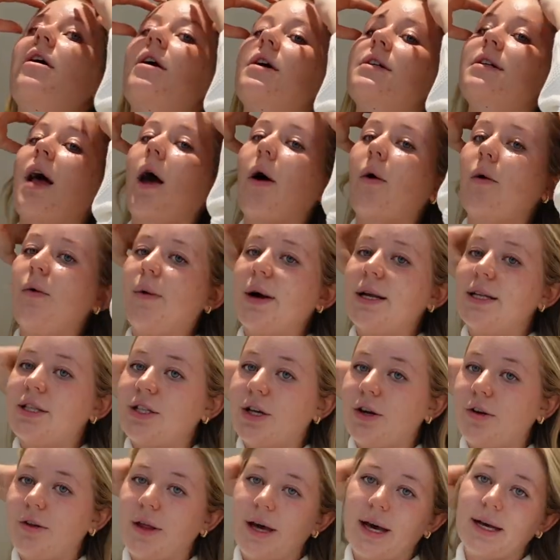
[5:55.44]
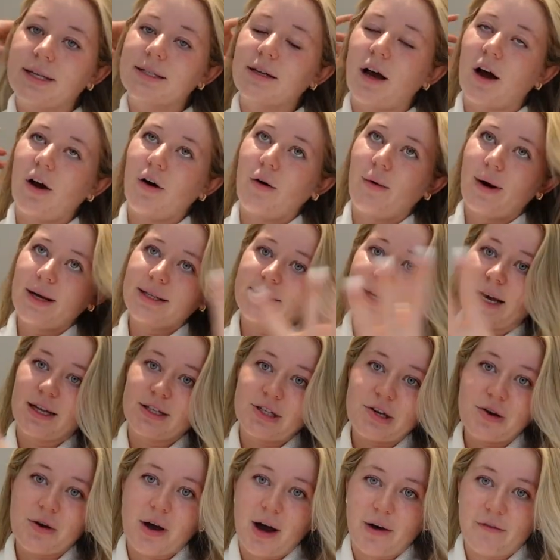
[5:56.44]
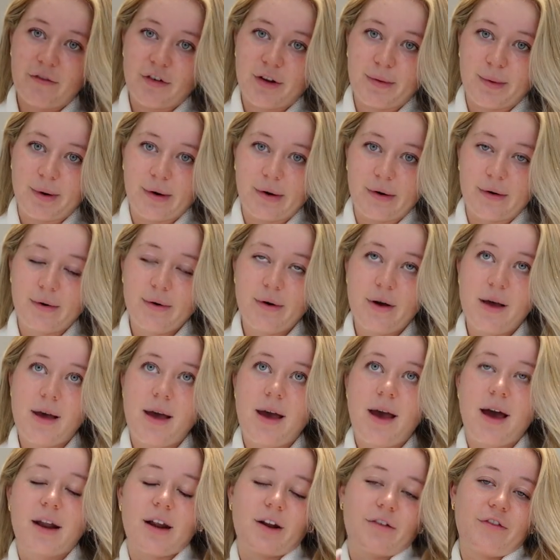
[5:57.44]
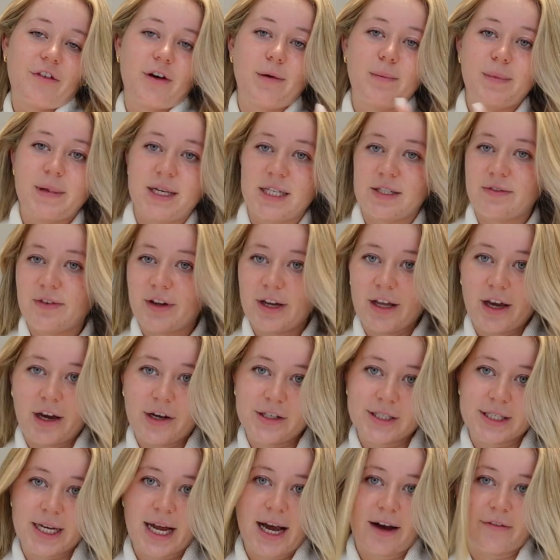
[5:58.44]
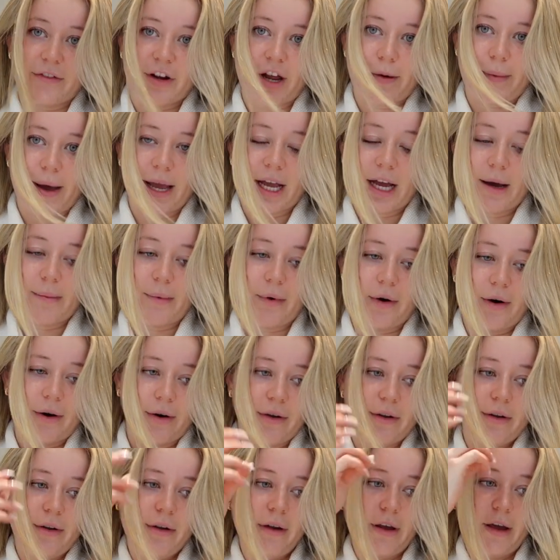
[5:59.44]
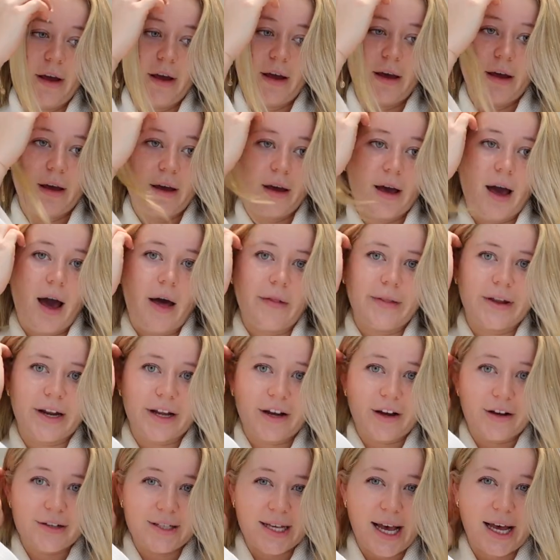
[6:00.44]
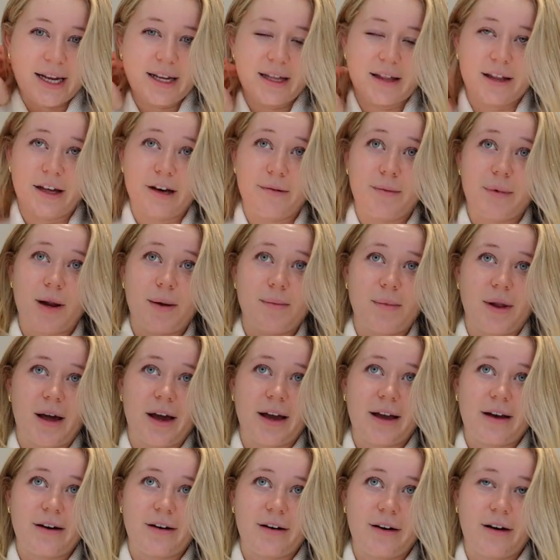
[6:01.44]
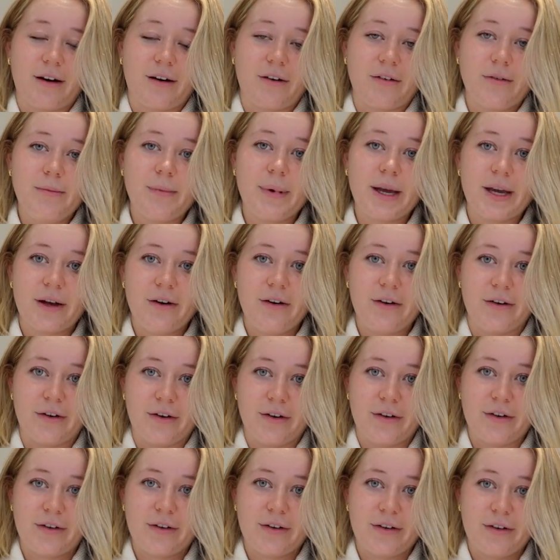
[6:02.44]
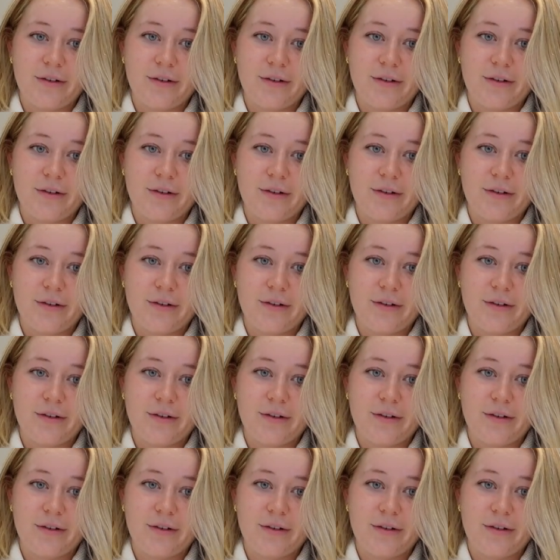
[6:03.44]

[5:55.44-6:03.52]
Because I always do this, I always get too comfortable and I film these videos and I have no makeup on. And then I go to edit them and I'm like, oh my gosh,